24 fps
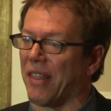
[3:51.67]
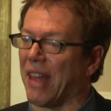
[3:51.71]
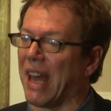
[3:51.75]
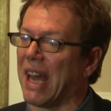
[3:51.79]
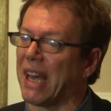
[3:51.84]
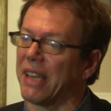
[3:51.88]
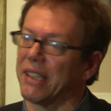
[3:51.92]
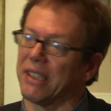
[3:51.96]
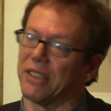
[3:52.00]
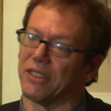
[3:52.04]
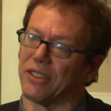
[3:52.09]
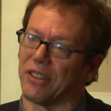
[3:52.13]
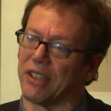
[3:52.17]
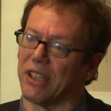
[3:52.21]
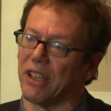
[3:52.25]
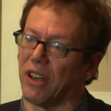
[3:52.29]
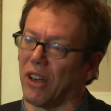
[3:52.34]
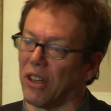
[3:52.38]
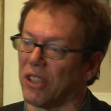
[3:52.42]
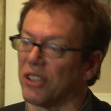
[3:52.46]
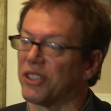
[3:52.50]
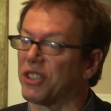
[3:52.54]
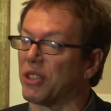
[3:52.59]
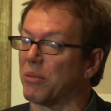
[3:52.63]
And that
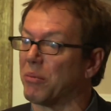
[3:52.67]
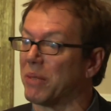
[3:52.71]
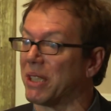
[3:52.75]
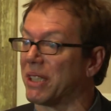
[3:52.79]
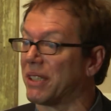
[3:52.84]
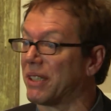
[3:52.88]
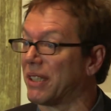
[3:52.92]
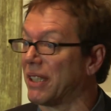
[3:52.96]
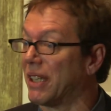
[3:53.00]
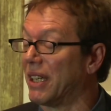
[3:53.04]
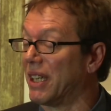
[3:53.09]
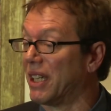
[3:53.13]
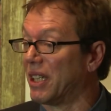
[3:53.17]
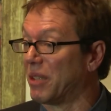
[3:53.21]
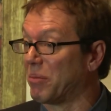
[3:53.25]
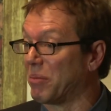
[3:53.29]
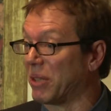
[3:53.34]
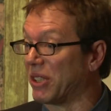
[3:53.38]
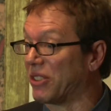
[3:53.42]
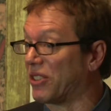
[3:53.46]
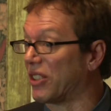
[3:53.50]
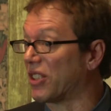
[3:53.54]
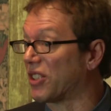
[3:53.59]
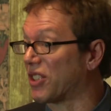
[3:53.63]
is the ultimate
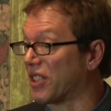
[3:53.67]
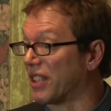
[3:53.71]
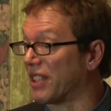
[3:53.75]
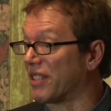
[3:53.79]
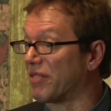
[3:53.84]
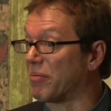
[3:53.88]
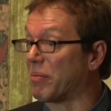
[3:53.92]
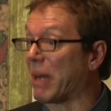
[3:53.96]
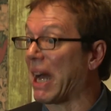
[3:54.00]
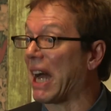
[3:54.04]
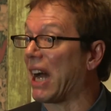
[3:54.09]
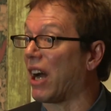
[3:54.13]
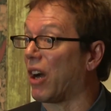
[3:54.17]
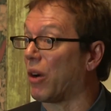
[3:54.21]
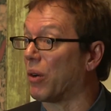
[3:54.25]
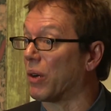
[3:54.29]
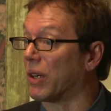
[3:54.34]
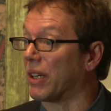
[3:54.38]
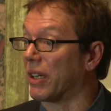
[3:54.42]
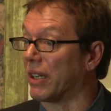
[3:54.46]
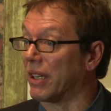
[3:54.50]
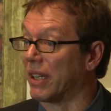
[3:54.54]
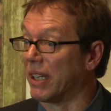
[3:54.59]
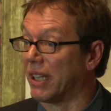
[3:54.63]
position of
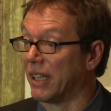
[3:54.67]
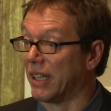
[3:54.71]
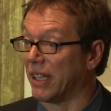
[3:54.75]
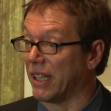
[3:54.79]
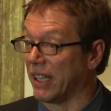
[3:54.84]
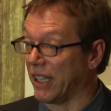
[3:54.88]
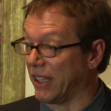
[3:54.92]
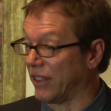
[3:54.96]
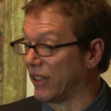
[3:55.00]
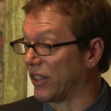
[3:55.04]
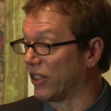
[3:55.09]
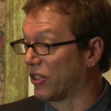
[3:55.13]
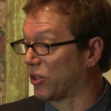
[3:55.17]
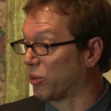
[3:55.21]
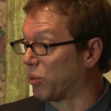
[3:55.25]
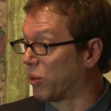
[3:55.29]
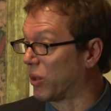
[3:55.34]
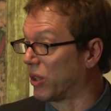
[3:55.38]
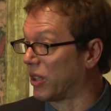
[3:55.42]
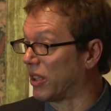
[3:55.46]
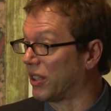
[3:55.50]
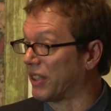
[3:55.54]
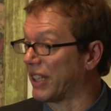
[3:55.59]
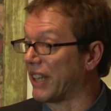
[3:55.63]
power in
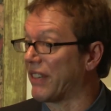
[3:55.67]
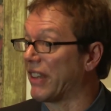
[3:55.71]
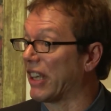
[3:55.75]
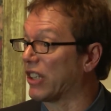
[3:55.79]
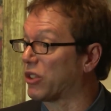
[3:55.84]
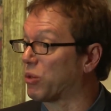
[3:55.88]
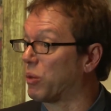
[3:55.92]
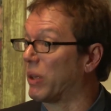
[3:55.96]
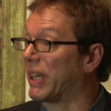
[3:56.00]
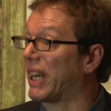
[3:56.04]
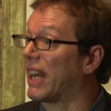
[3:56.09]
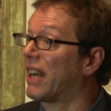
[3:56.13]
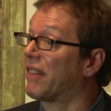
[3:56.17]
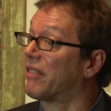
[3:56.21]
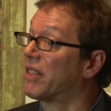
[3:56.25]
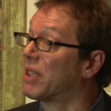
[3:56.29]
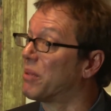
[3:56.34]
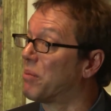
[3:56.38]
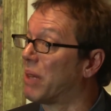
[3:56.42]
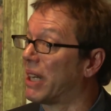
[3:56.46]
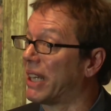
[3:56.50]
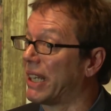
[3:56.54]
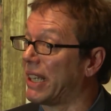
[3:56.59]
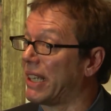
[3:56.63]
this world. And that's what
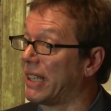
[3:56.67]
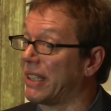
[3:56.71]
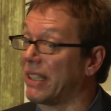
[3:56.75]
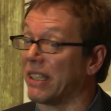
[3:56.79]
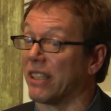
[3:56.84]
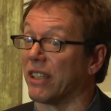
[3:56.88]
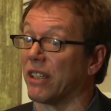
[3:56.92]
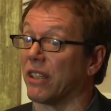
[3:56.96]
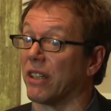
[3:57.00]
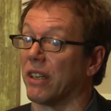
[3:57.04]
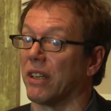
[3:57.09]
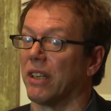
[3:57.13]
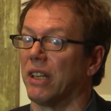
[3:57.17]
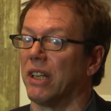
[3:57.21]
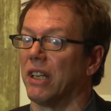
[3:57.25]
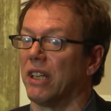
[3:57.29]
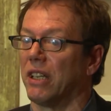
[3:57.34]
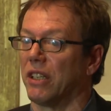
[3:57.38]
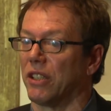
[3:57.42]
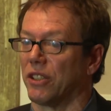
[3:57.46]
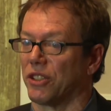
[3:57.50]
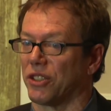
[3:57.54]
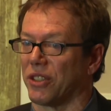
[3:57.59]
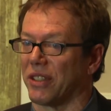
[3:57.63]
everybody in
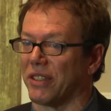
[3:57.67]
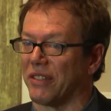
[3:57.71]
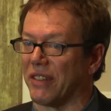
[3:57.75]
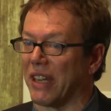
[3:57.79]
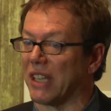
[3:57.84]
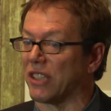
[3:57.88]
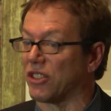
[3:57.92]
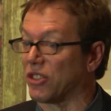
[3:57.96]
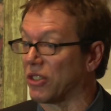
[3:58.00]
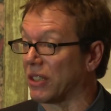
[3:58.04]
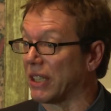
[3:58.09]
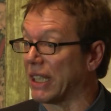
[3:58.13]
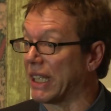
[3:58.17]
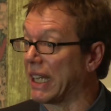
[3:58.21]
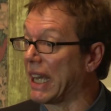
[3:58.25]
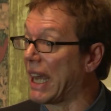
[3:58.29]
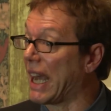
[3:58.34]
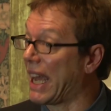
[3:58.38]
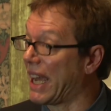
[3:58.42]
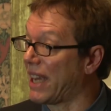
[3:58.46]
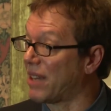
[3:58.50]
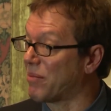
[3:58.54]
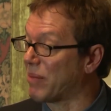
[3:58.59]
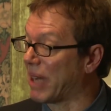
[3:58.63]
here should
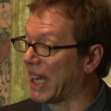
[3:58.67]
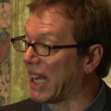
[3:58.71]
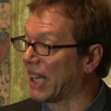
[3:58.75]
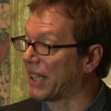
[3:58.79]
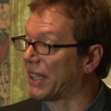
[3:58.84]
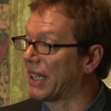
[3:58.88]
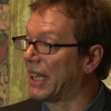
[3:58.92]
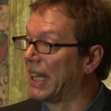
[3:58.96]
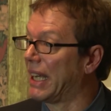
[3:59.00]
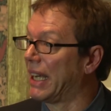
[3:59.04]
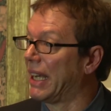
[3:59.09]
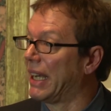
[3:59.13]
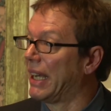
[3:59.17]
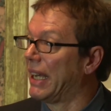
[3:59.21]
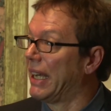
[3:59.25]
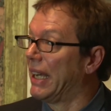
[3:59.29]
eventually aim at.